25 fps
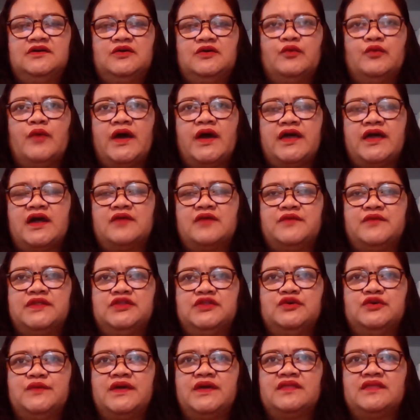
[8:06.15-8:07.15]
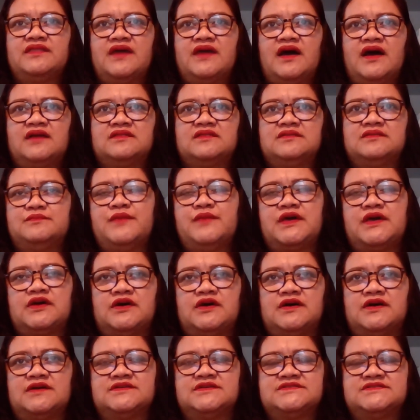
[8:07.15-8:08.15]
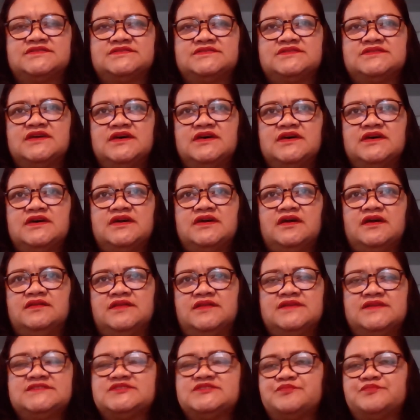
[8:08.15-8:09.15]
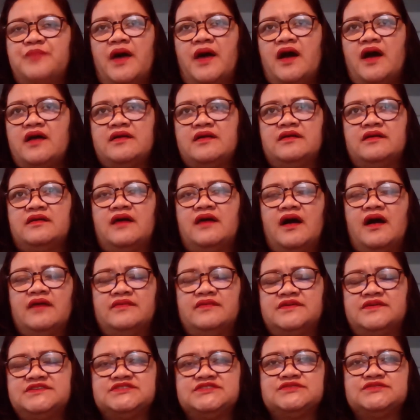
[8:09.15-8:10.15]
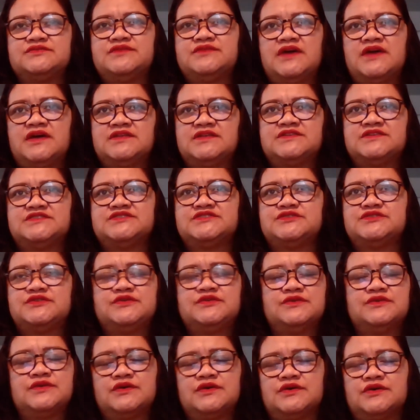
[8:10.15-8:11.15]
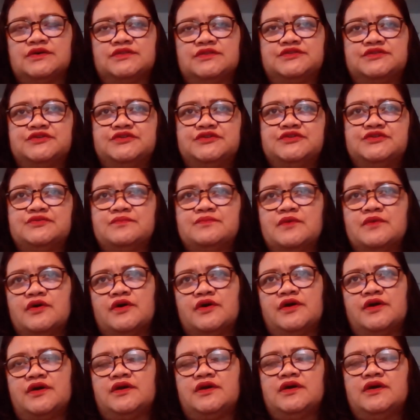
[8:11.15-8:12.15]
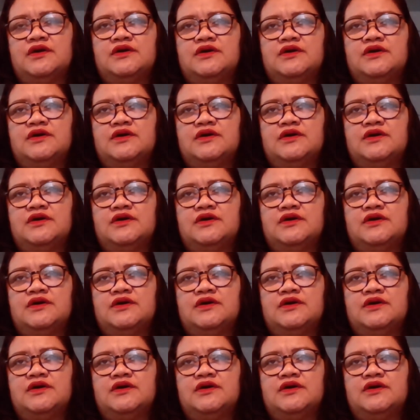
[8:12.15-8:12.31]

Why are we doing that? Because it inspire other students to do good, to do more,